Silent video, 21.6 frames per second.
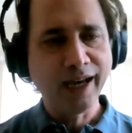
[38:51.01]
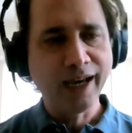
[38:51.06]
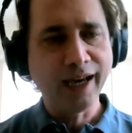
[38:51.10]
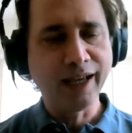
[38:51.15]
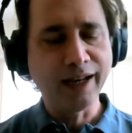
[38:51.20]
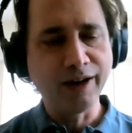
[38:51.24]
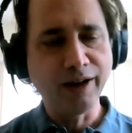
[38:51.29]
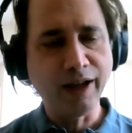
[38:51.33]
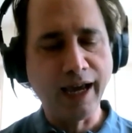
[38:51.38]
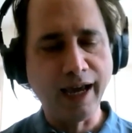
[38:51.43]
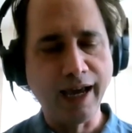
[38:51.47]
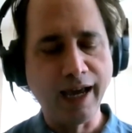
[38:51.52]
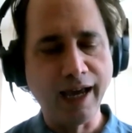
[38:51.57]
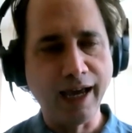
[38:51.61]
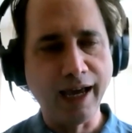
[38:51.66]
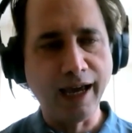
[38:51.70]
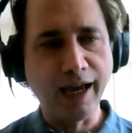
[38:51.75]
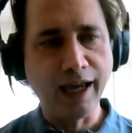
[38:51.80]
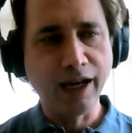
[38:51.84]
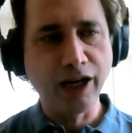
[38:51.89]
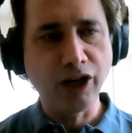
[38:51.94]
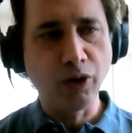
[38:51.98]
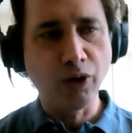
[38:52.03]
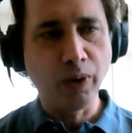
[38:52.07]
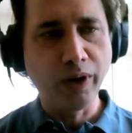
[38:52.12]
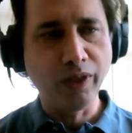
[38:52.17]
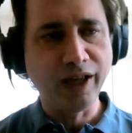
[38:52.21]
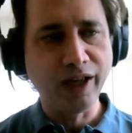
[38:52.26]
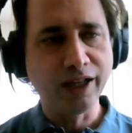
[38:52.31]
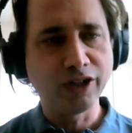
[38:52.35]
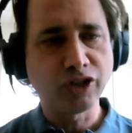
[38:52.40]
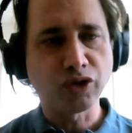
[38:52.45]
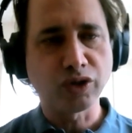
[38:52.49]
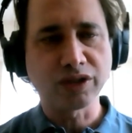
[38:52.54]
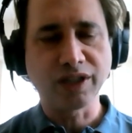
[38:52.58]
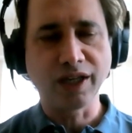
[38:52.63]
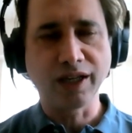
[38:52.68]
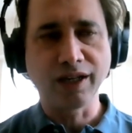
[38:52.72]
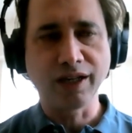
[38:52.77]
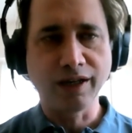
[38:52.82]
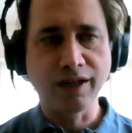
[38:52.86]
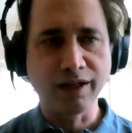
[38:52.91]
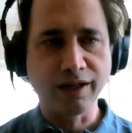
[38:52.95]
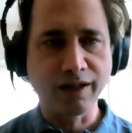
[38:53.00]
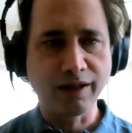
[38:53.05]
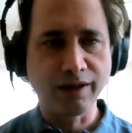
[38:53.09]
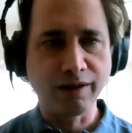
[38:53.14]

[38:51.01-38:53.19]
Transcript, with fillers: and and you know one of the interesting